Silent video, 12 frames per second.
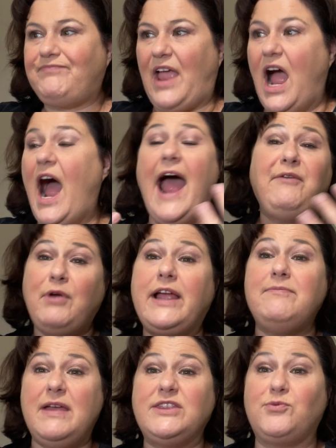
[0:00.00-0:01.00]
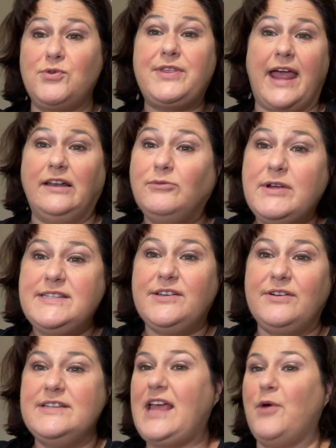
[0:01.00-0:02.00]
I recommend the Ruth Galloway
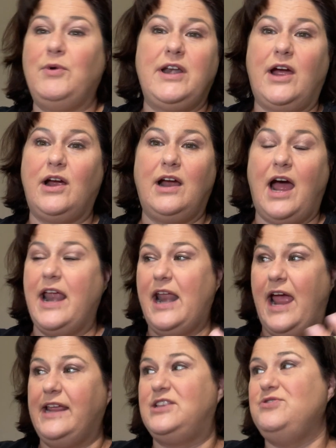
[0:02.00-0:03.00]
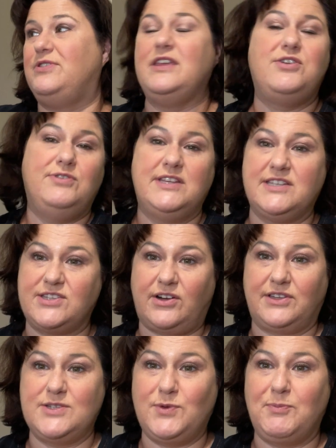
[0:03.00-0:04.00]
series. I would not, I, I, do think you need to start
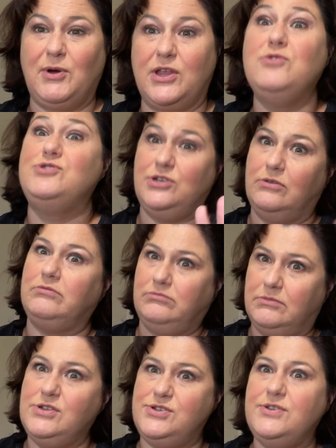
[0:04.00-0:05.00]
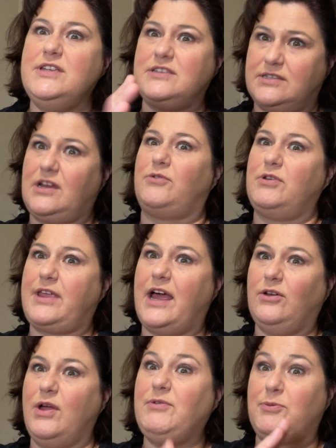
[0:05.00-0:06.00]
this with book. You do. You do need to start Ruth
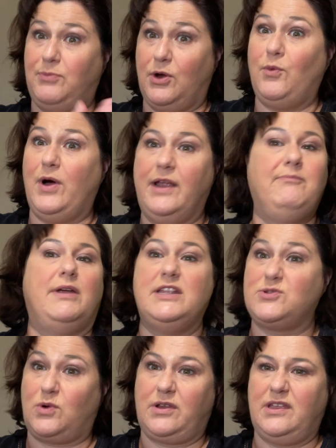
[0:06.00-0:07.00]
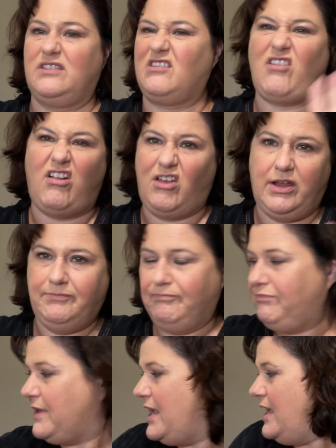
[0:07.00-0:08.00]
Galloway with book one, but it's worth it. They're all good.
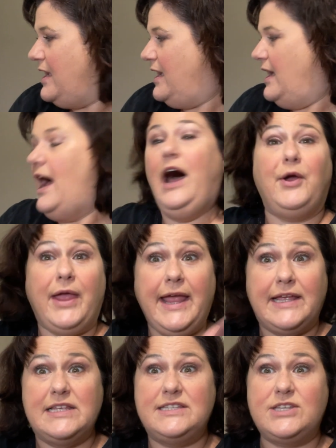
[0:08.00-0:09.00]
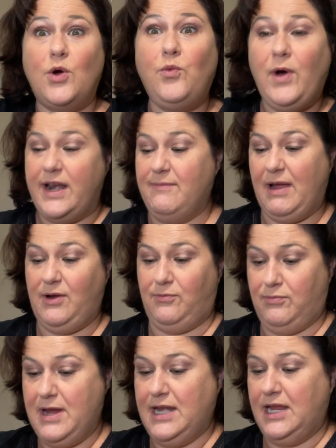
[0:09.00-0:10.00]
Okay, so what am I
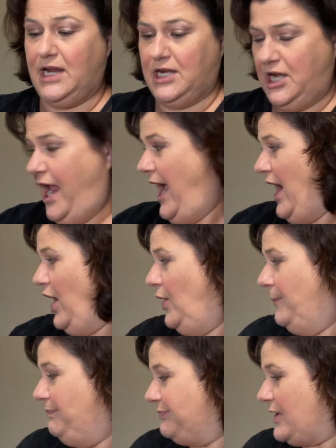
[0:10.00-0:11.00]
reading now?